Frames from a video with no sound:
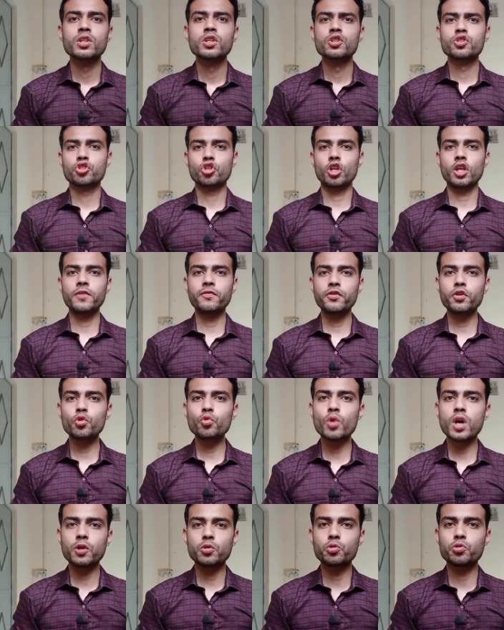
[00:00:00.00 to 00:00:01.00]
So if you
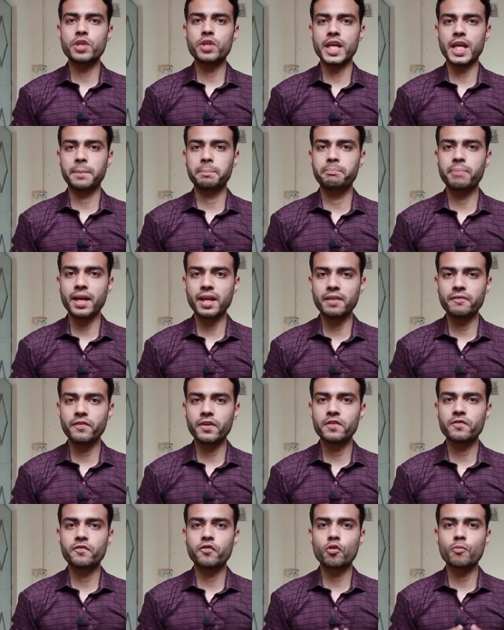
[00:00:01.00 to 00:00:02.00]
want to take
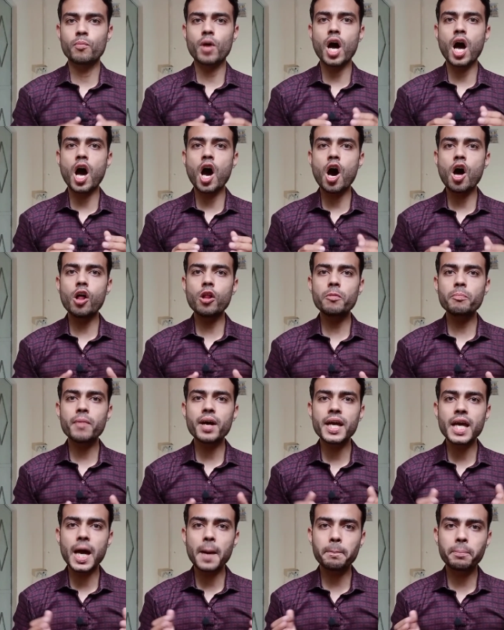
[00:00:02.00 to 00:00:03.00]
benefit from all
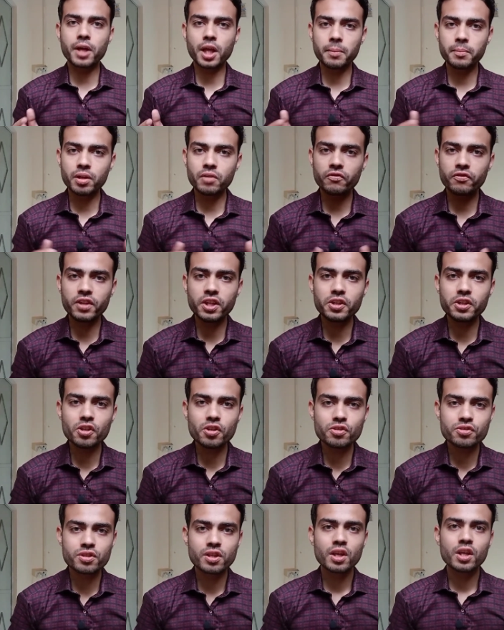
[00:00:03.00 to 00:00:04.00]
my upcoming
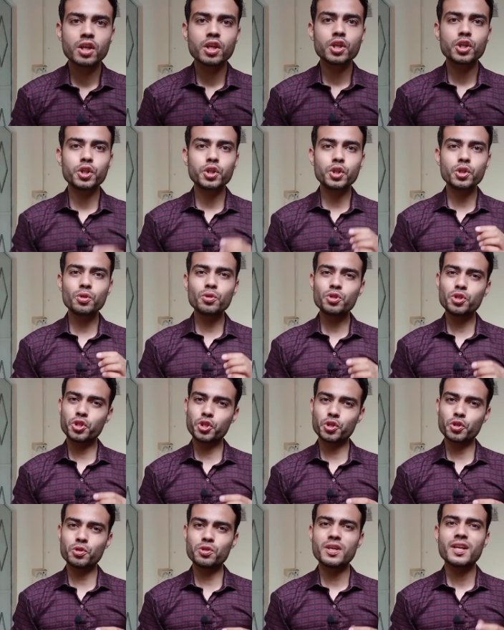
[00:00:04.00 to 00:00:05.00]
videos, you
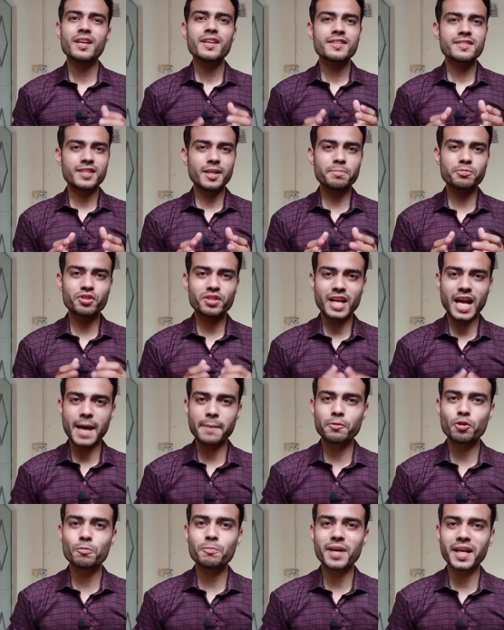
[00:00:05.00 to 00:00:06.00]
should
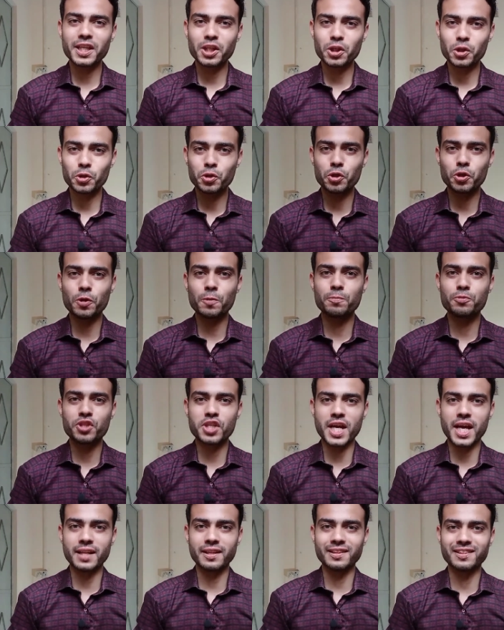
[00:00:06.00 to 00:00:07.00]
subscribe to my YouTube
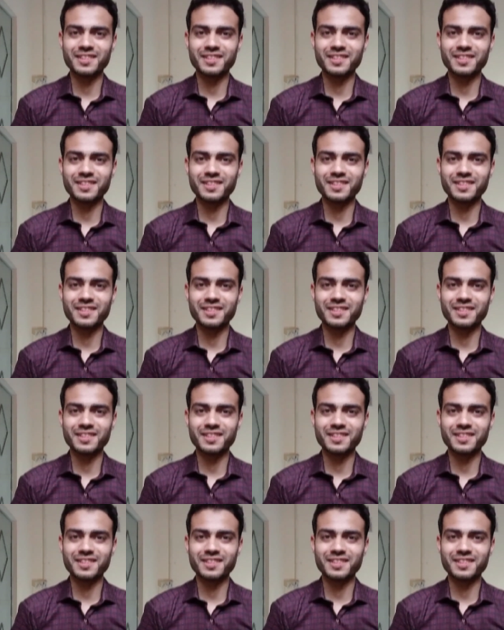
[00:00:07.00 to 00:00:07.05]
channel.